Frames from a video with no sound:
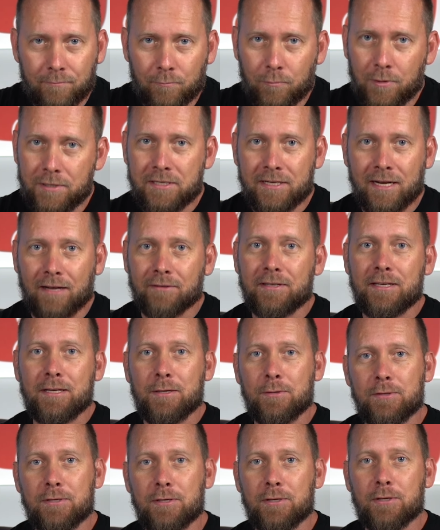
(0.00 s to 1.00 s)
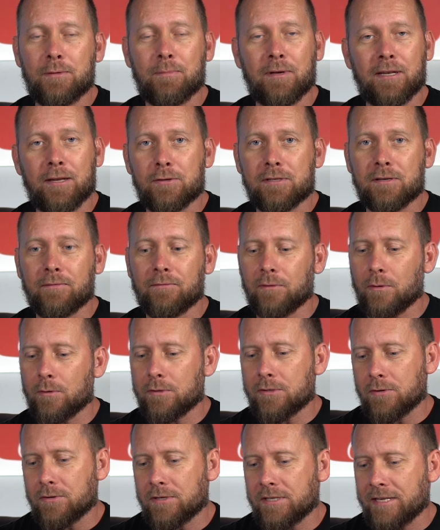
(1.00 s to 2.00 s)
Reached out to YouTube and those
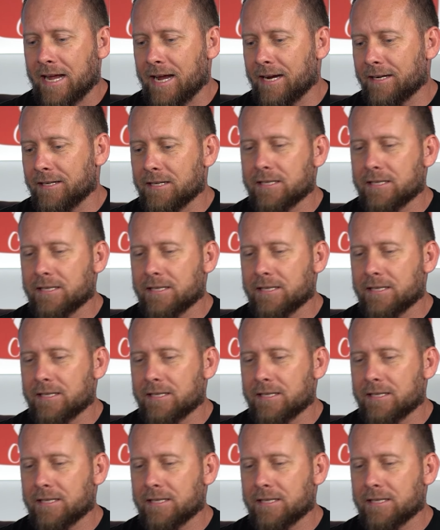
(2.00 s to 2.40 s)
influencers snagged